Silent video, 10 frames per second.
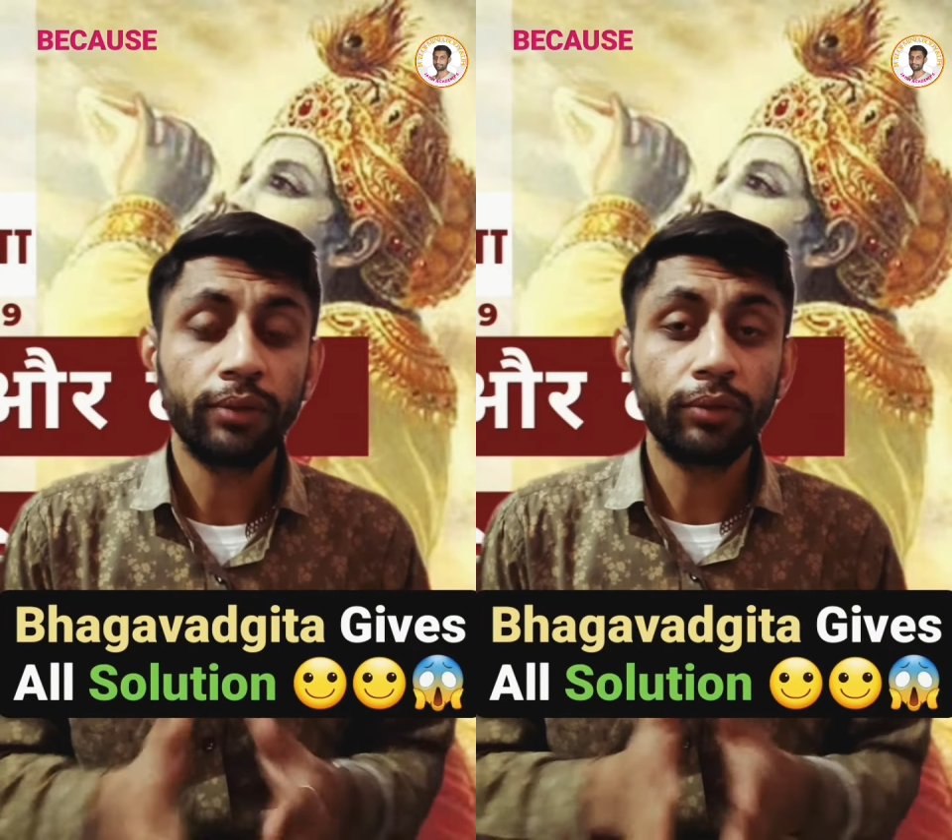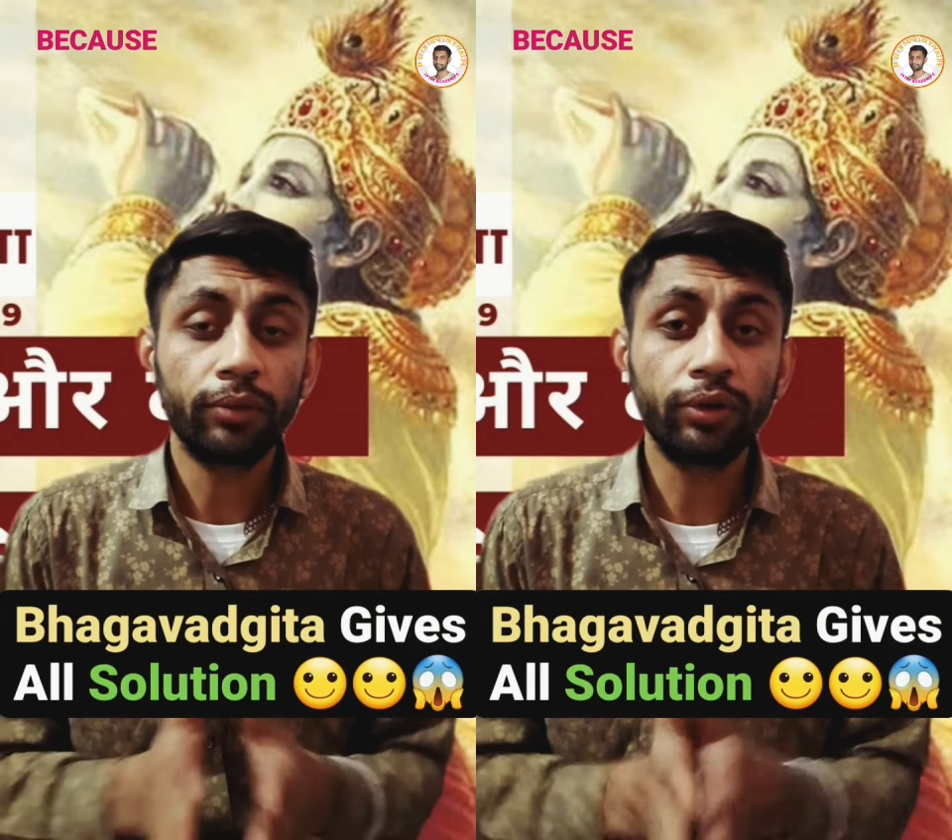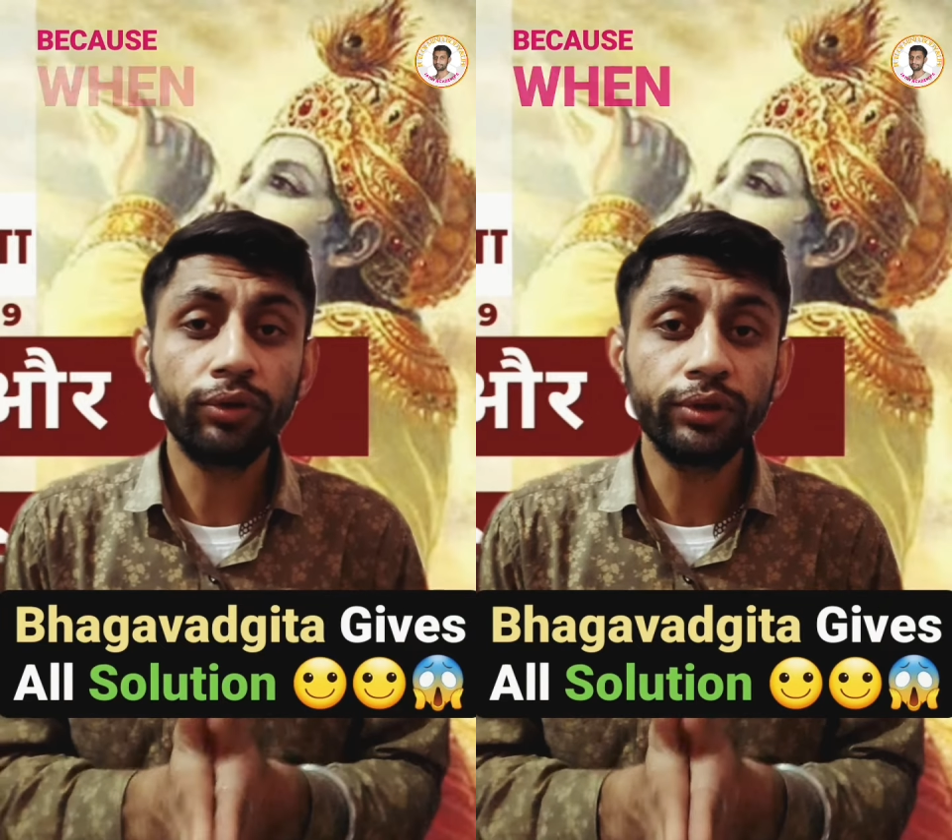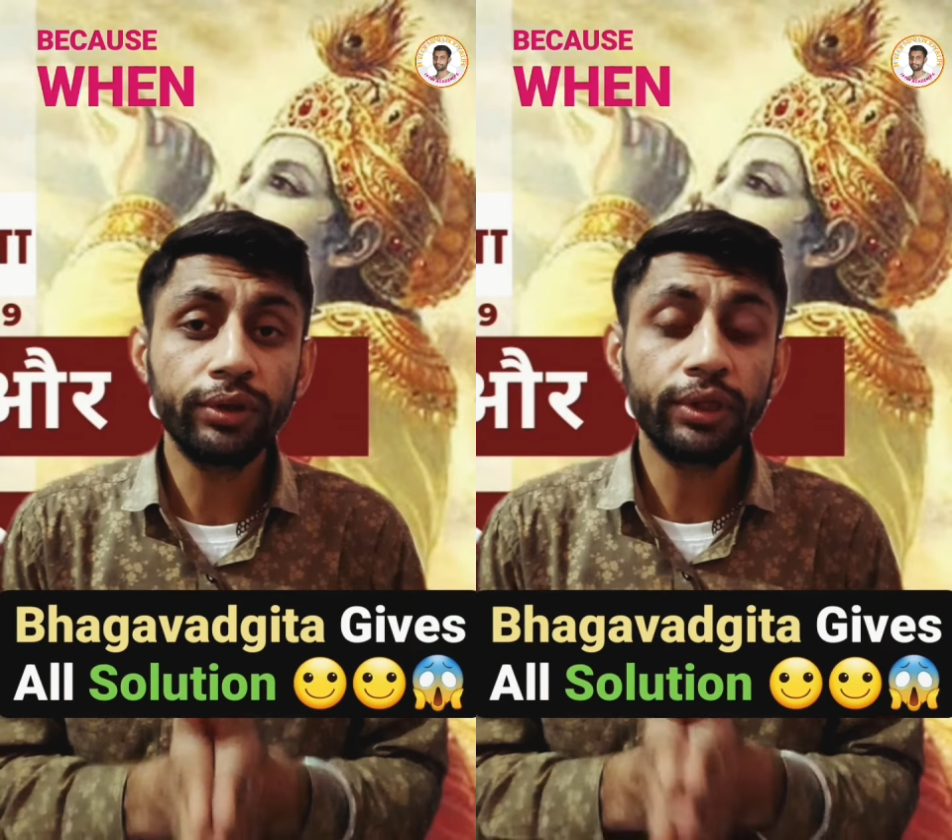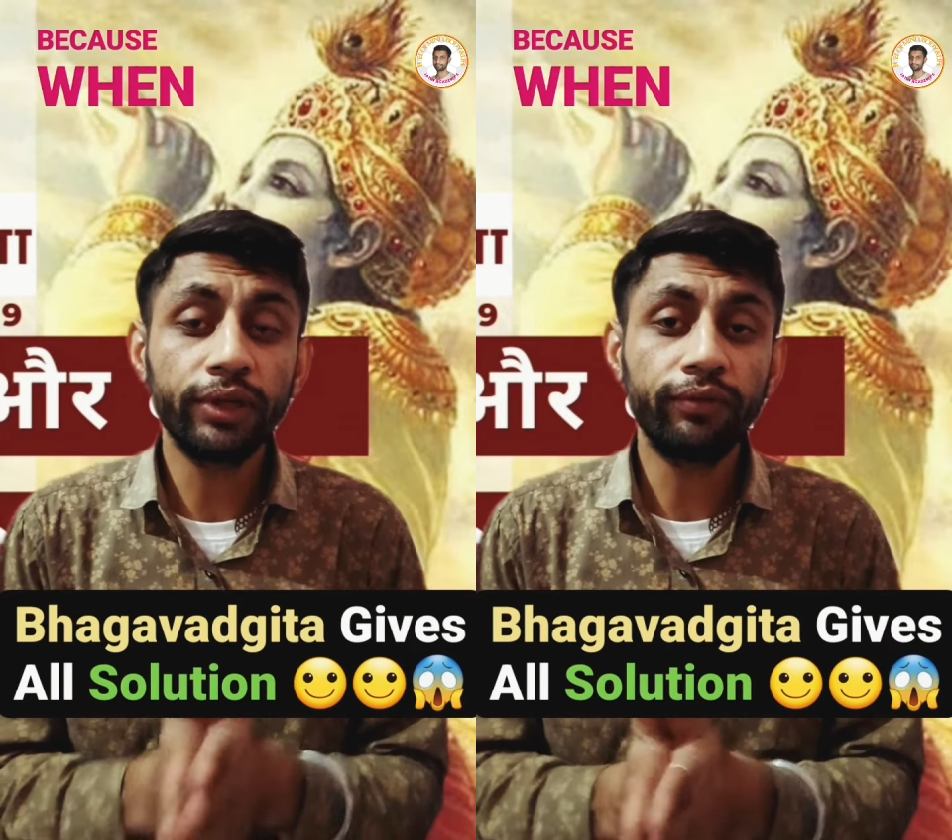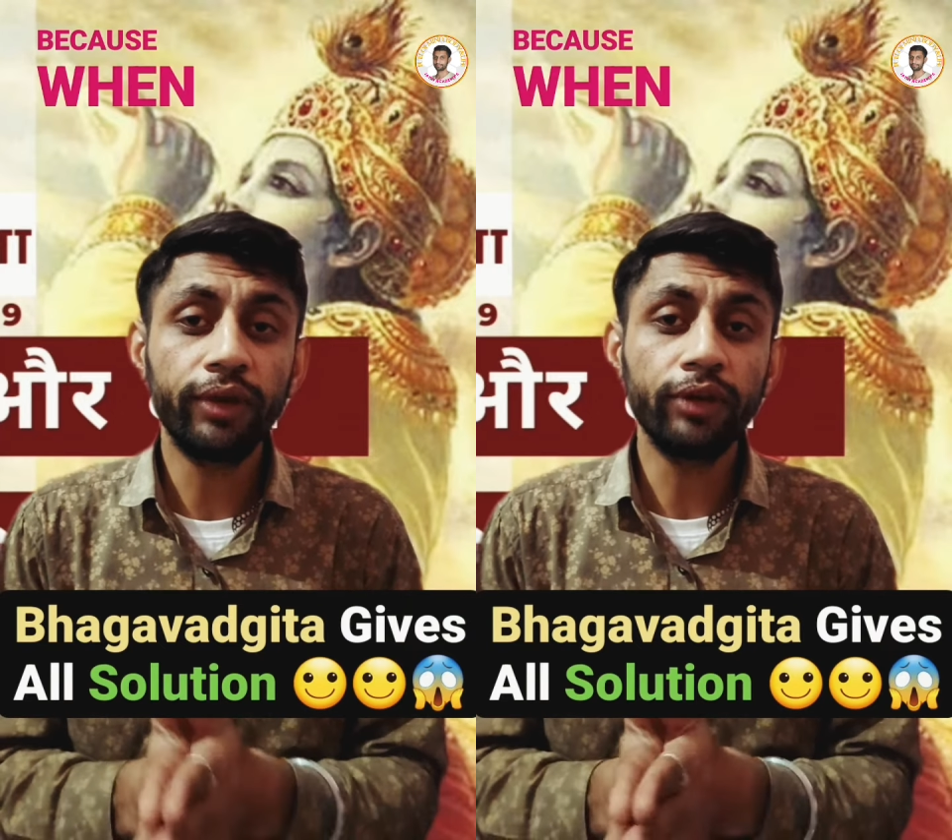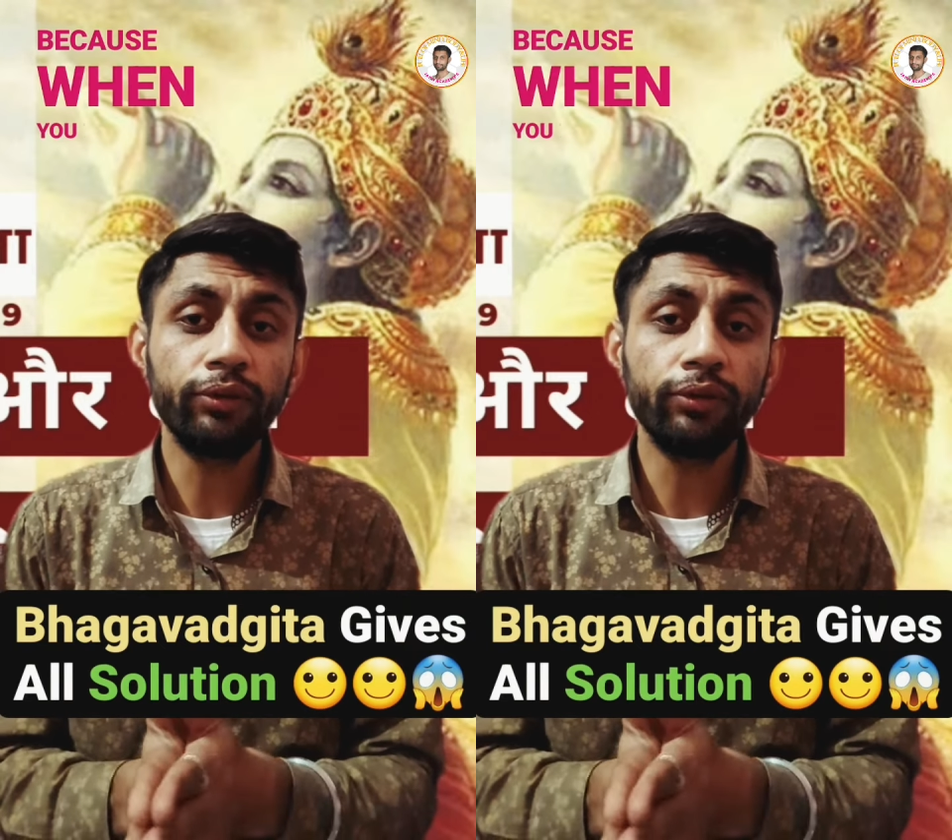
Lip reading: Because different